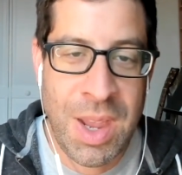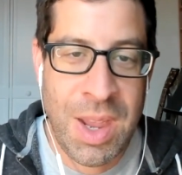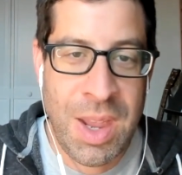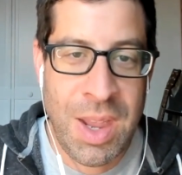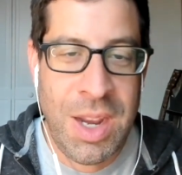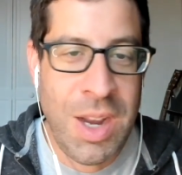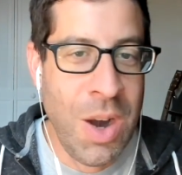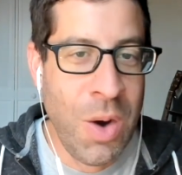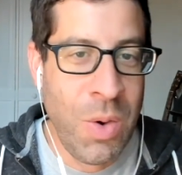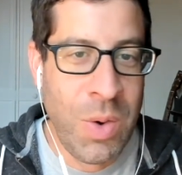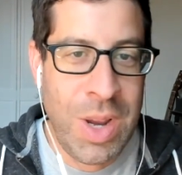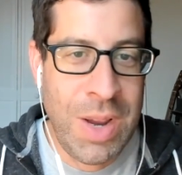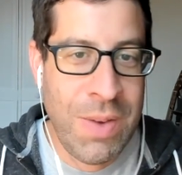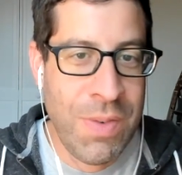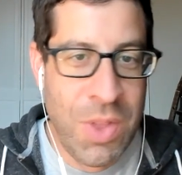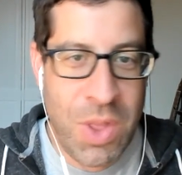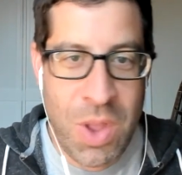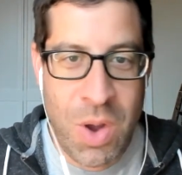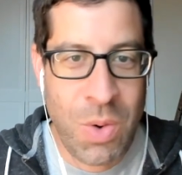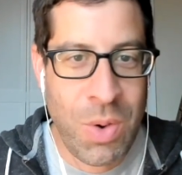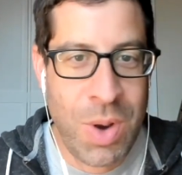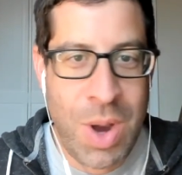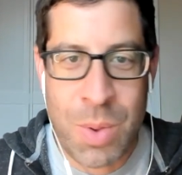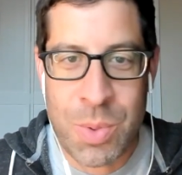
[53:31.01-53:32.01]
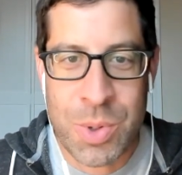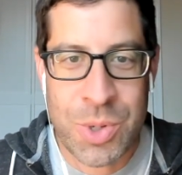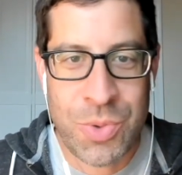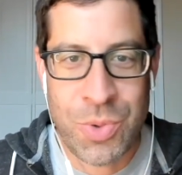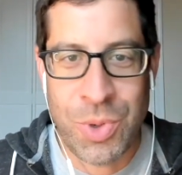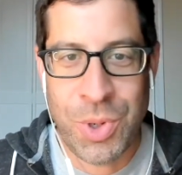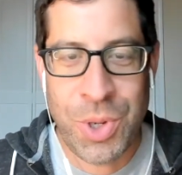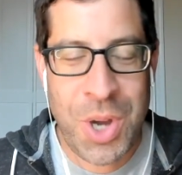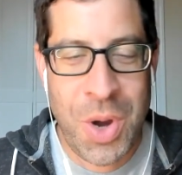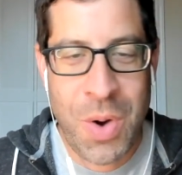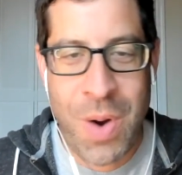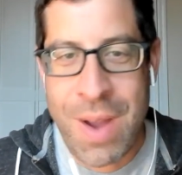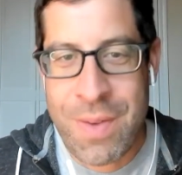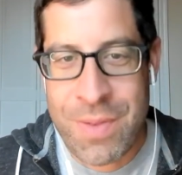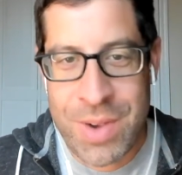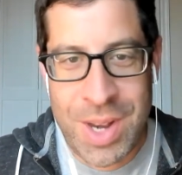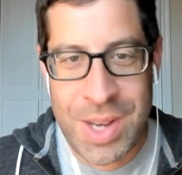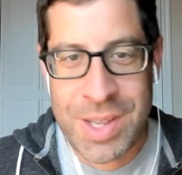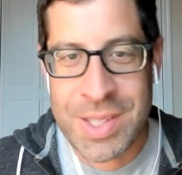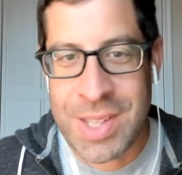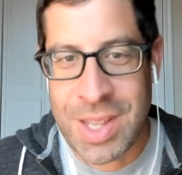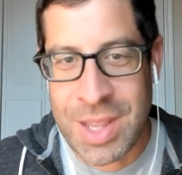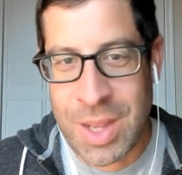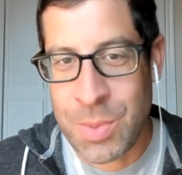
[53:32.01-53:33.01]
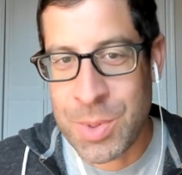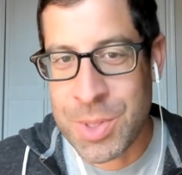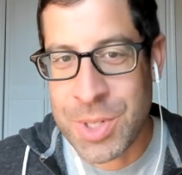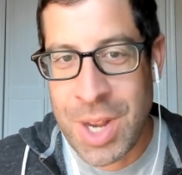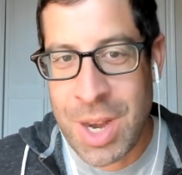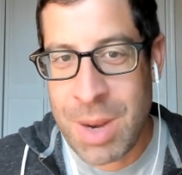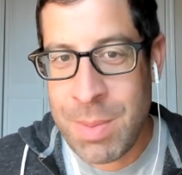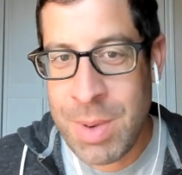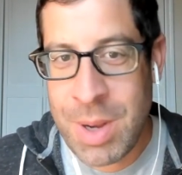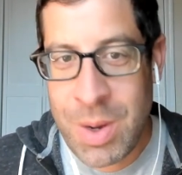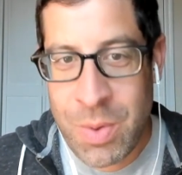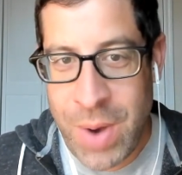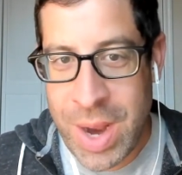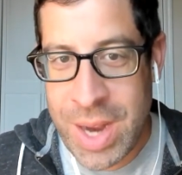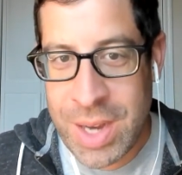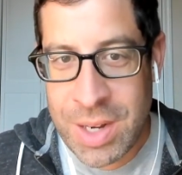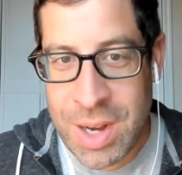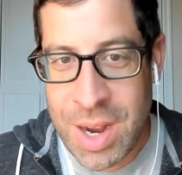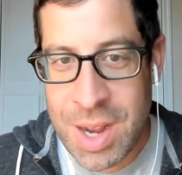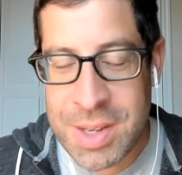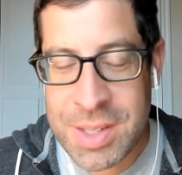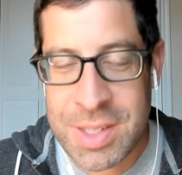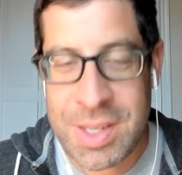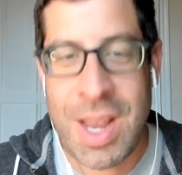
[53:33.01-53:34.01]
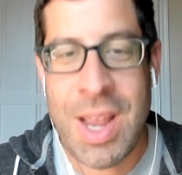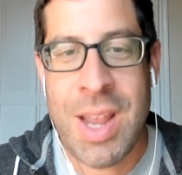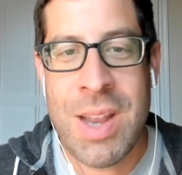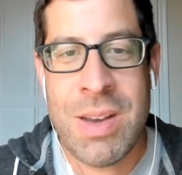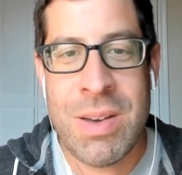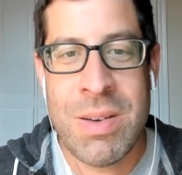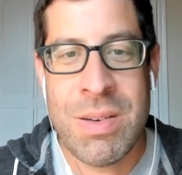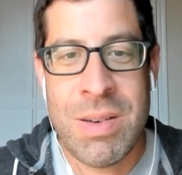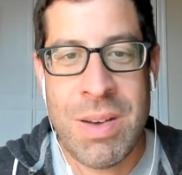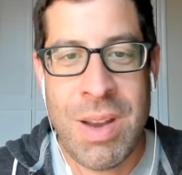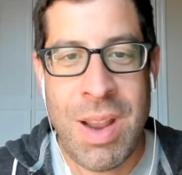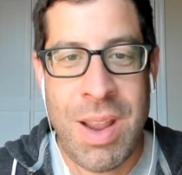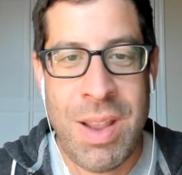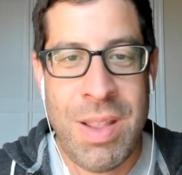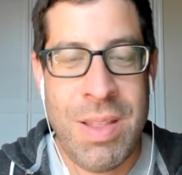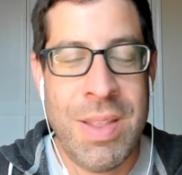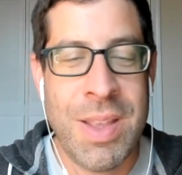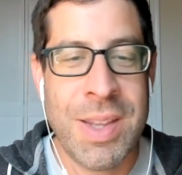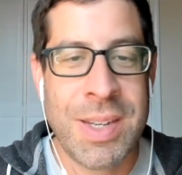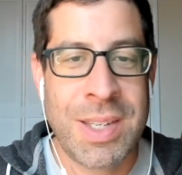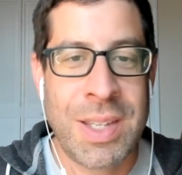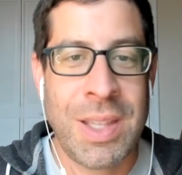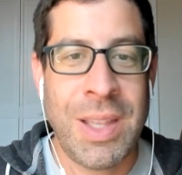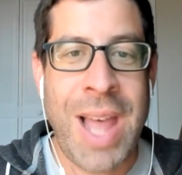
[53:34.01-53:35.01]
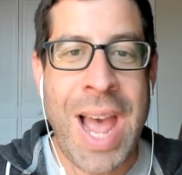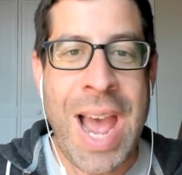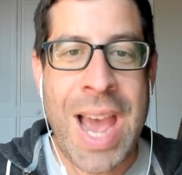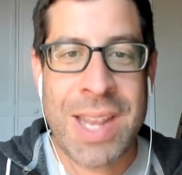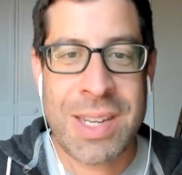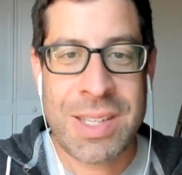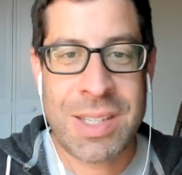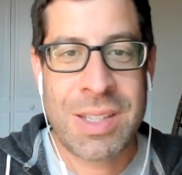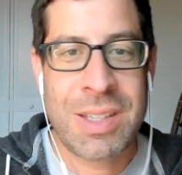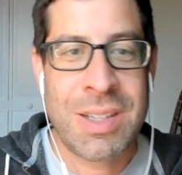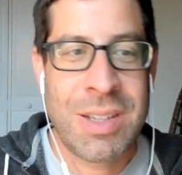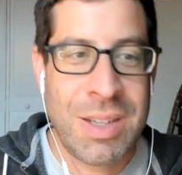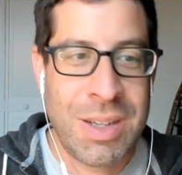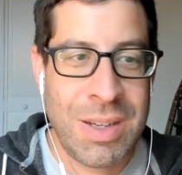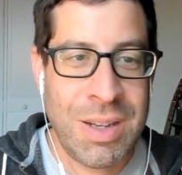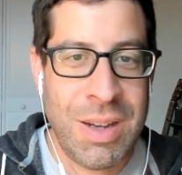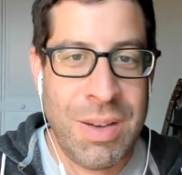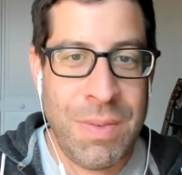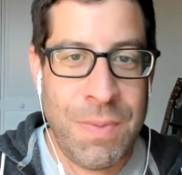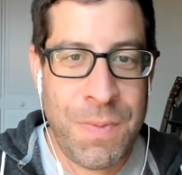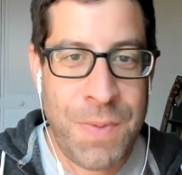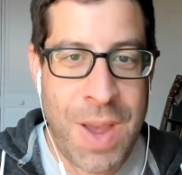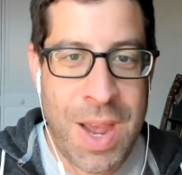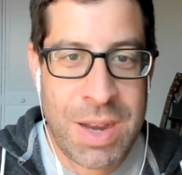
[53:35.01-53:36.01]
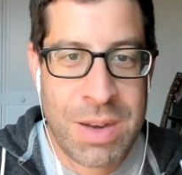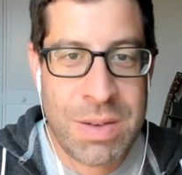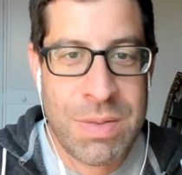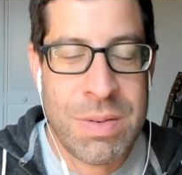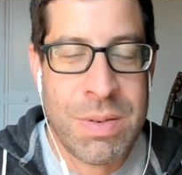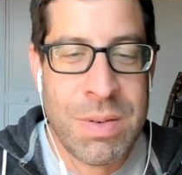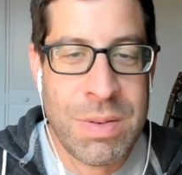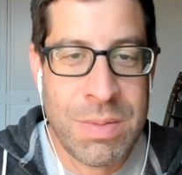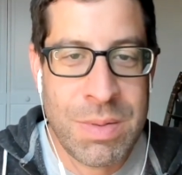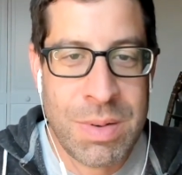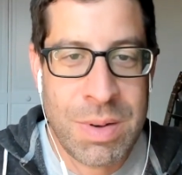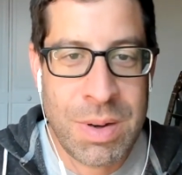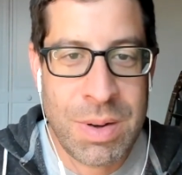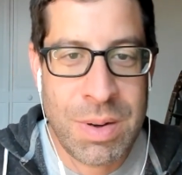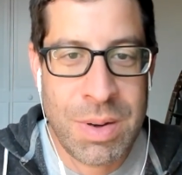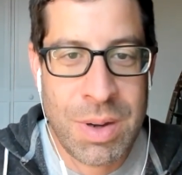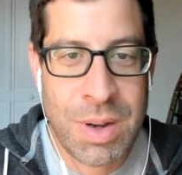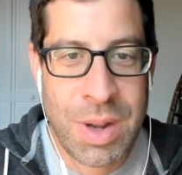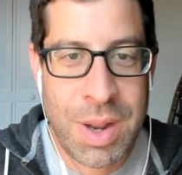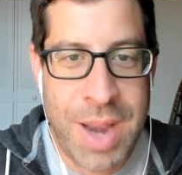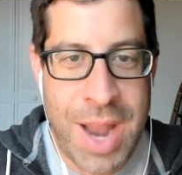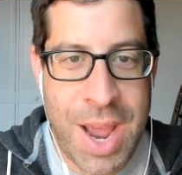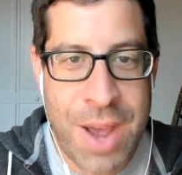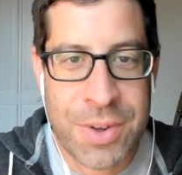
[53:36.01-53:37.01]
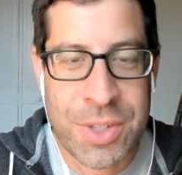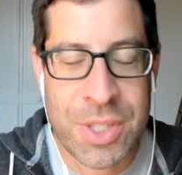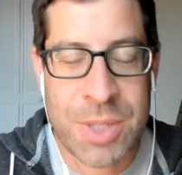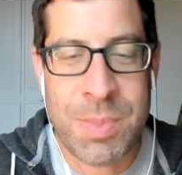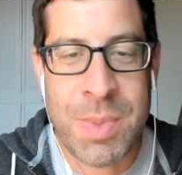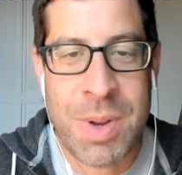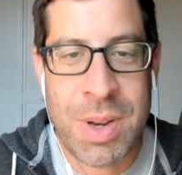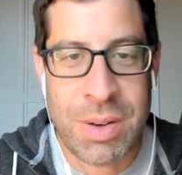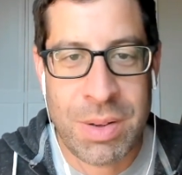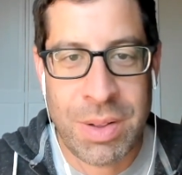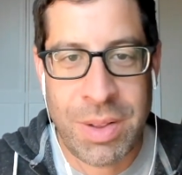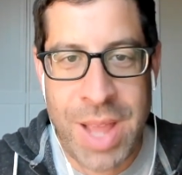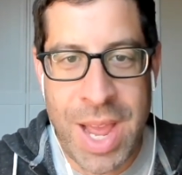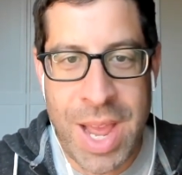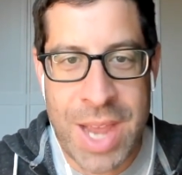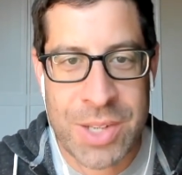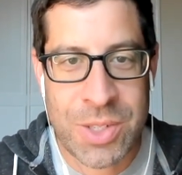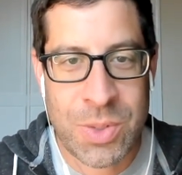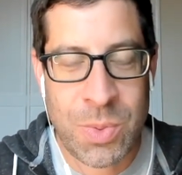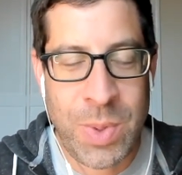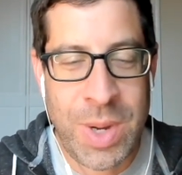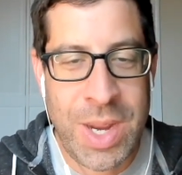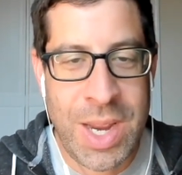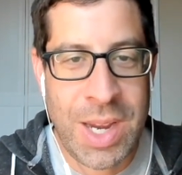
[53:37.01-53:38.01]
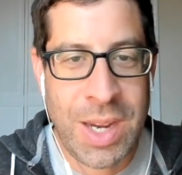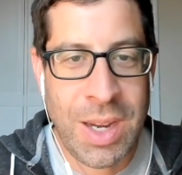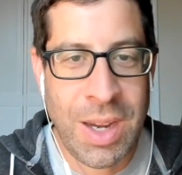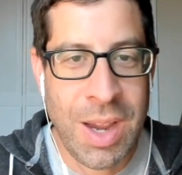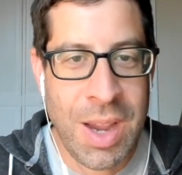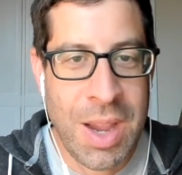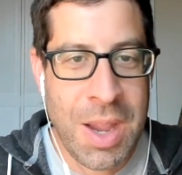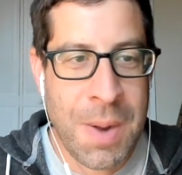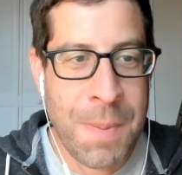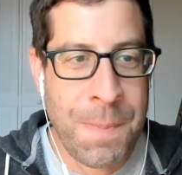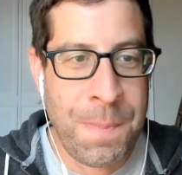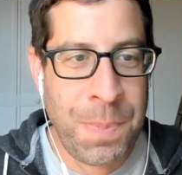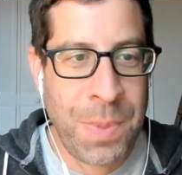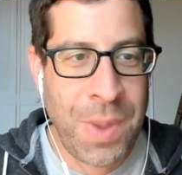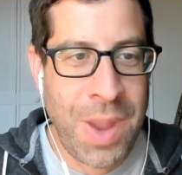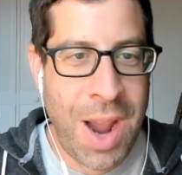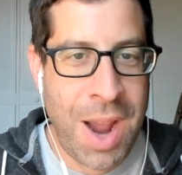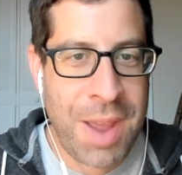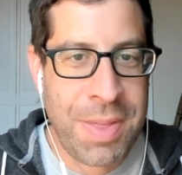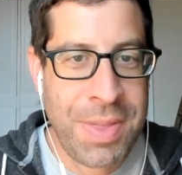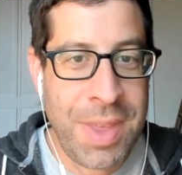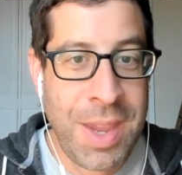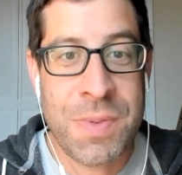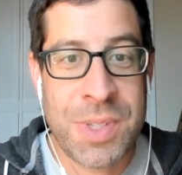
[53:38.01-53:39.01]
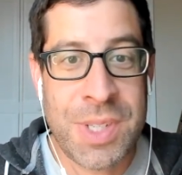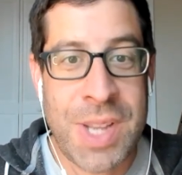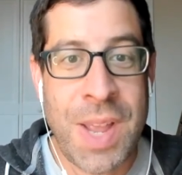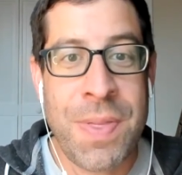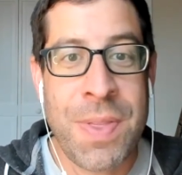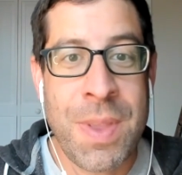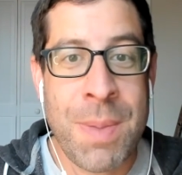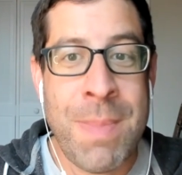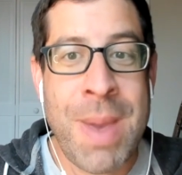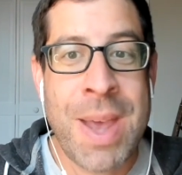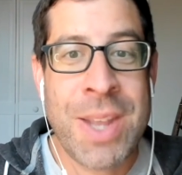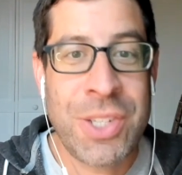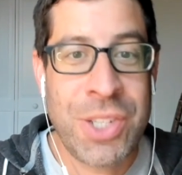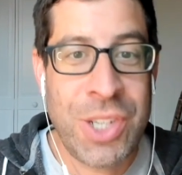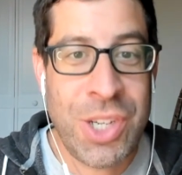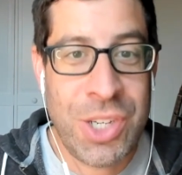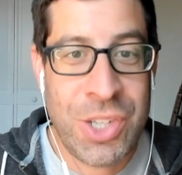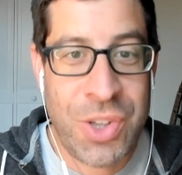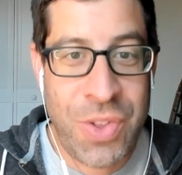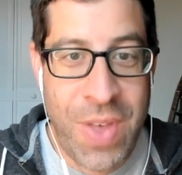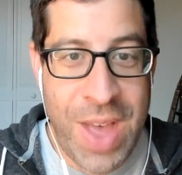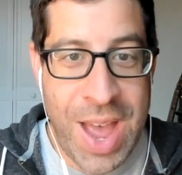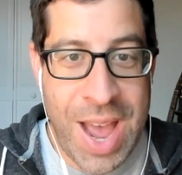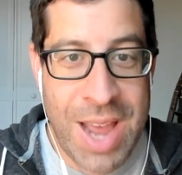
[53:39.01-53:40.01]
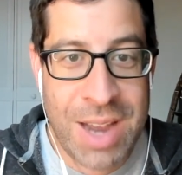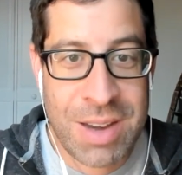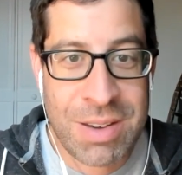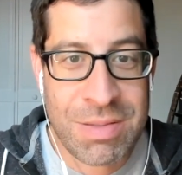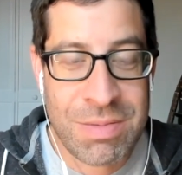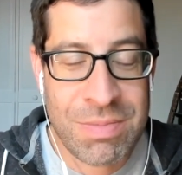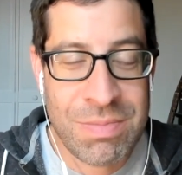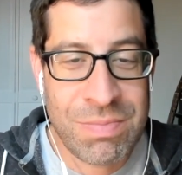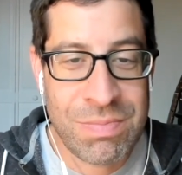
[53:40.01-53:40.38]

you know, even though there was really no evidence that there was going to be rate cuts. And this last Fed announcement last week, I think sent the message that